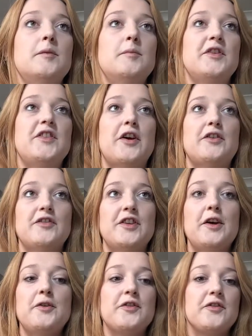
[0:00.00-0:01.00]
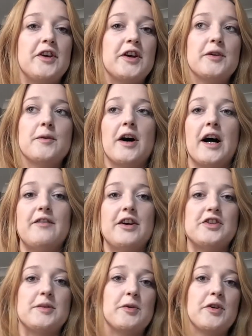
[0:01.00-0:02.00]
So for those of you, I've
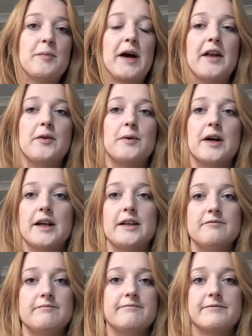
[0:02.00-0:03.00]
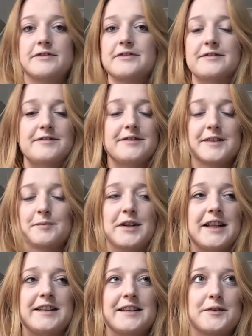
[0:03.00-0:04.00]
actually put the pattern away,
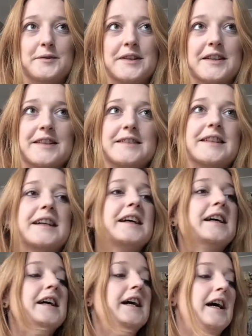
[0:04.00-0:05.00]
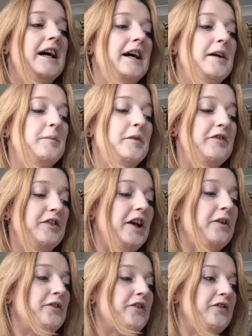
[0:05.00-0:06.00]
completely disorganised. For
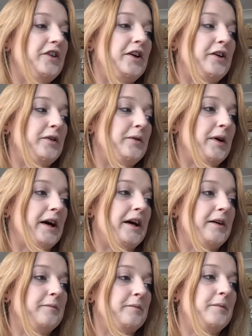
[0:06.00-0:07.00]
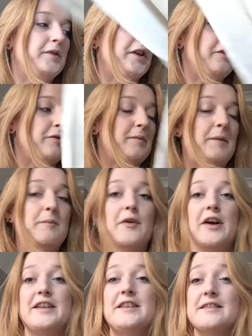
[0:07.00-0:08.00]
those of you that remember,
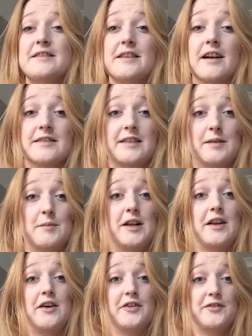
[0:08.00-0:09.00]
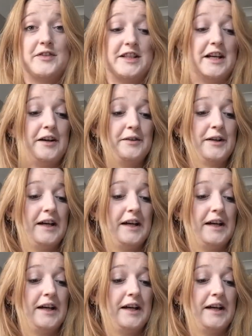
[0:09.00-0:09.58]
I didn't discuss it in my last video,